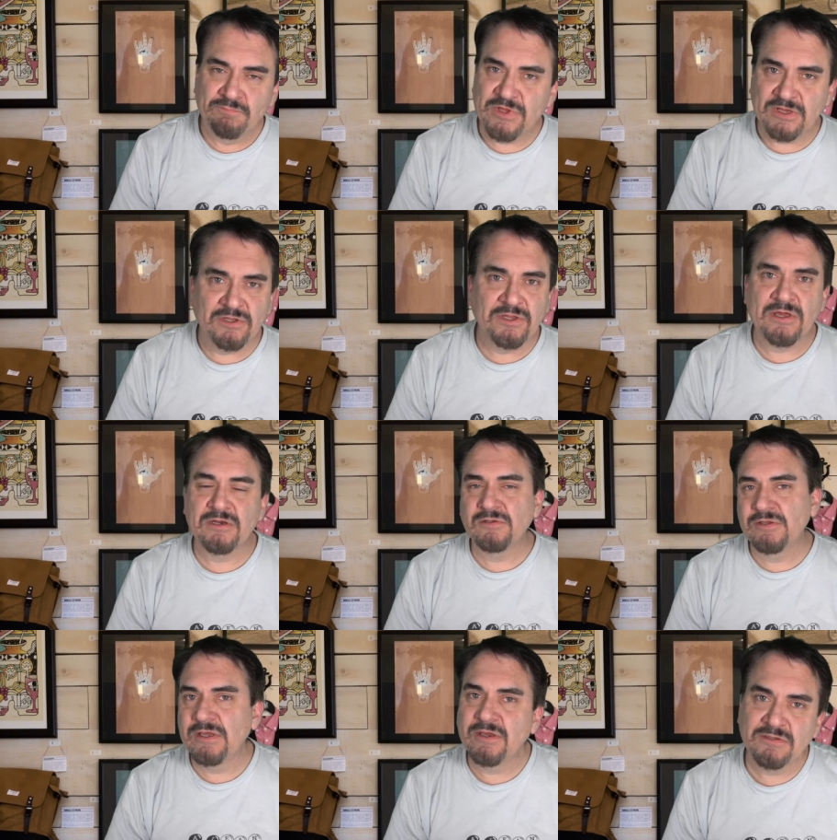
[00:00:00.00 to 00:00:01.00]
they click on a
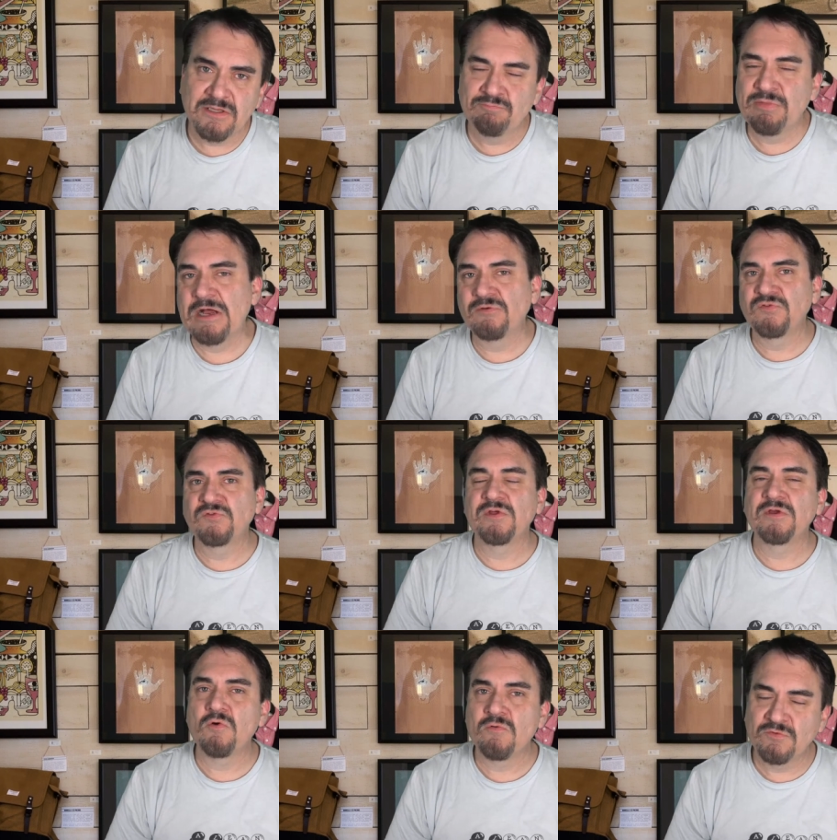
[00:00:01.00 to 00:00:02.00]
link, and they bounce,
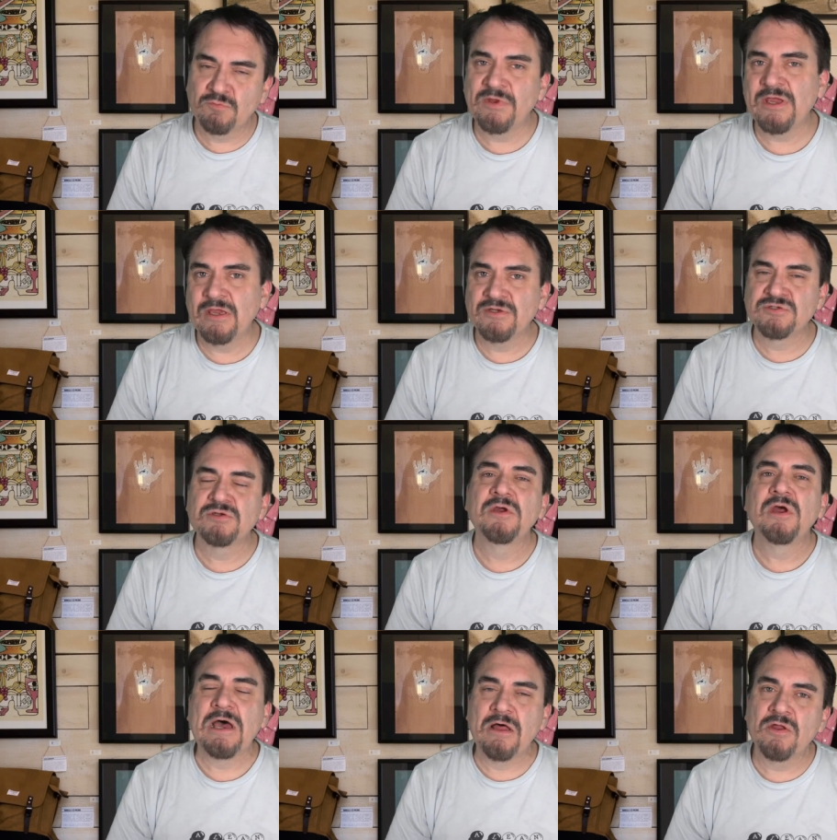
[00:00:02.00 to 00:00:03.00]
they go over to a page.
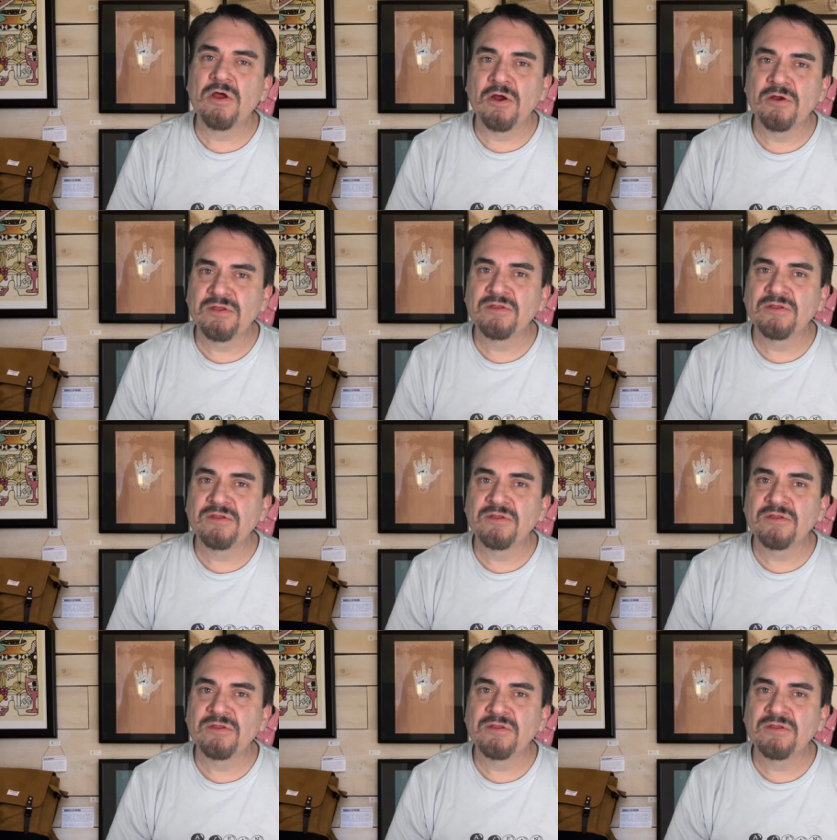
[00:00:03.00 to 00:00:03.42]
How long